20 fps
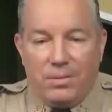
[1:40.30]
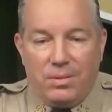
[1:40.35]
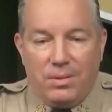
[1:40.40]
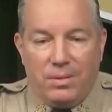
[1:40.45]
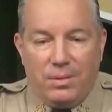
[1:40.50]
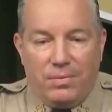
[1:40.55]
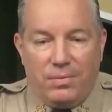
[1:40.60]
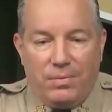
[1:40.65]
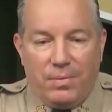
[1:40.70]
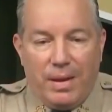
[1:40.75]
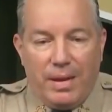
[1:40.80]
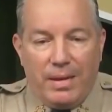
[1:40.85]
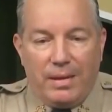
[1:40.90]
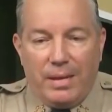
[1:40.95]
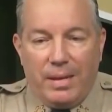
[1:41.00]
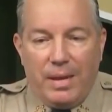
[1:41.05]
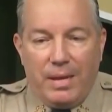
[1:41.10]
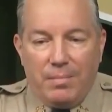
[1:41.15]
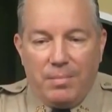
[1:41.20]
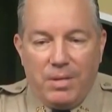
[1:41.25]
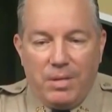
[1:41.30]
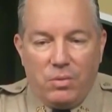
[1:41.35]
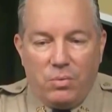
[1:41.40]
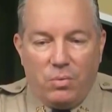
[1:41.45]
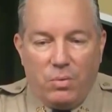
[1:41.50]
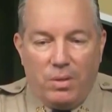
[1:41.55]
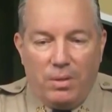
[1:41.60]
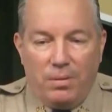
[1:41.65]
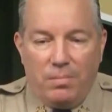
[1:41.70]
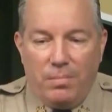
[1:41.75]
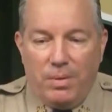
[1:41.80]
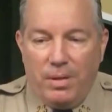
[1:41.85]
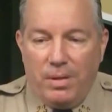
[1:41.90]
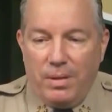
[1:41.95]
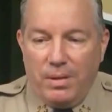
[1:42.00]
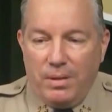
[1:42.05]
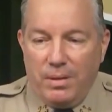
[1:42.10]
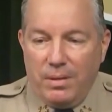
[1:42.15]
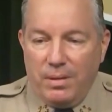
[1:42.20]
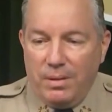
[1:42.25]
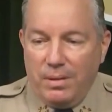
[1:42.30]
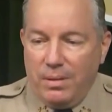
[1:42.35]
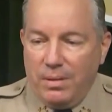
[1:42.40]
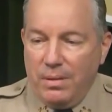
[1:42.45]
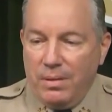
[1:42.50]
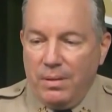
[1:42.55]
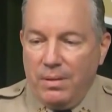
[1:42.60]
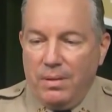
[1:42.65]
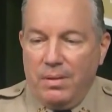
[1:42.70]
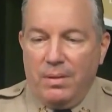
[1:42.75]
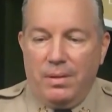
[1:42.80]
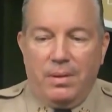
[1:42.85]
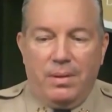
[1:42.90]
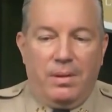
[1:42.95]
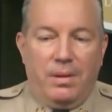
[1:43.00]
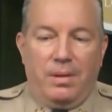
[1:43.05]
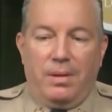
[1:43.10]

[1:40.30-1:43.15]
and friendship. Now, this is part of an ongoing